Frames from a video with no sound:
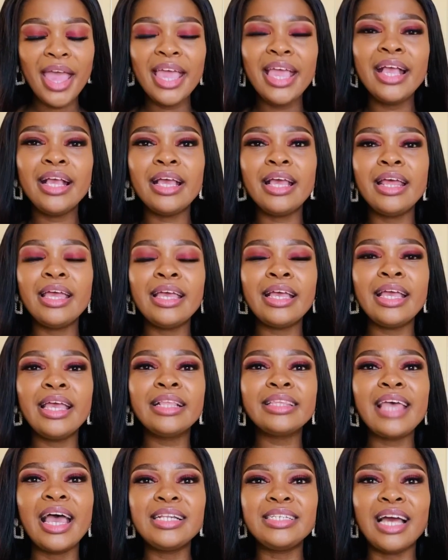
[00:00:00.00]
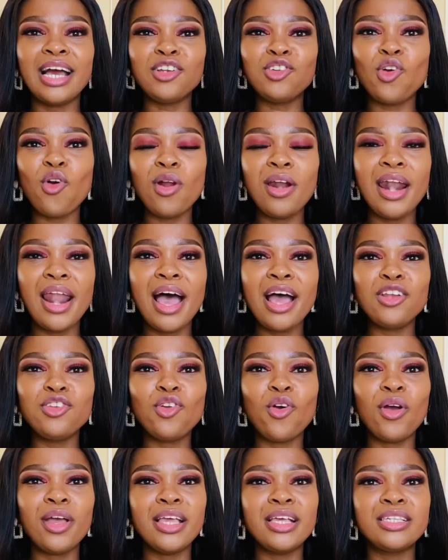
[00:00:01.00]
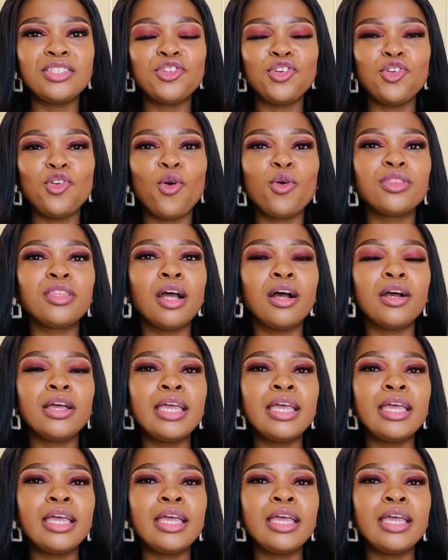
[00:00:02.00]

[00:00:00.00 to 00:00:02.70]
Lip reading: lando is, you know,